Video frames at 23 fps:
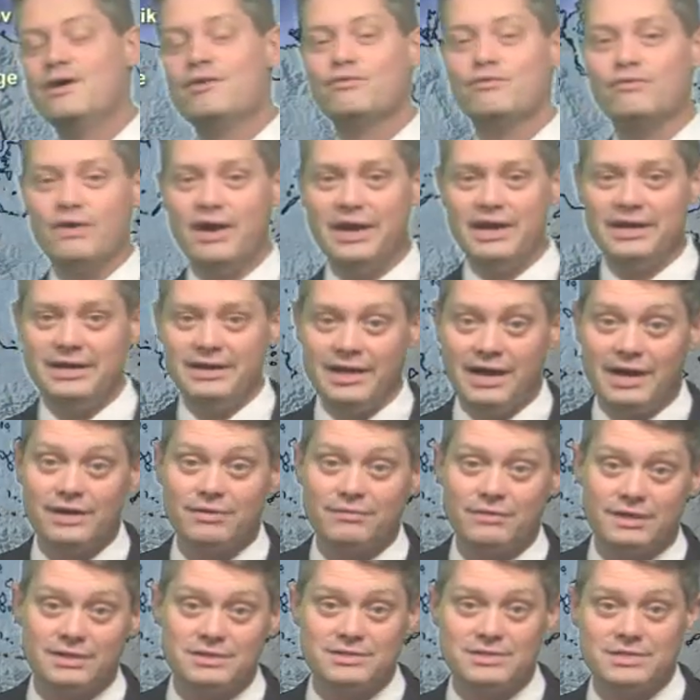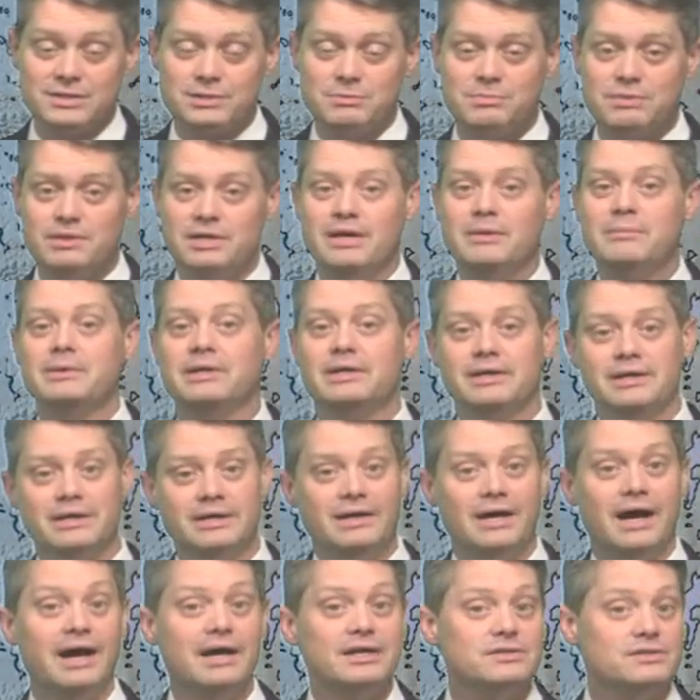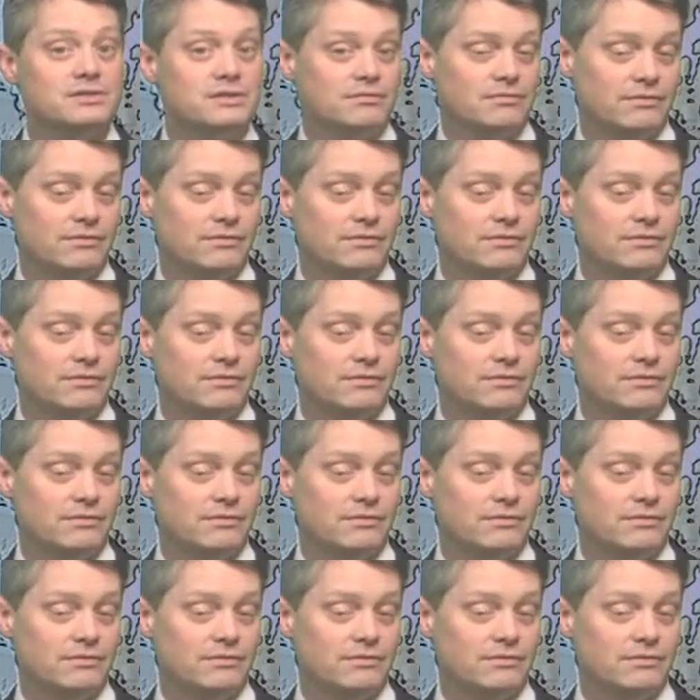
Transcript: Friday night around 6 p.m. And again, a high surf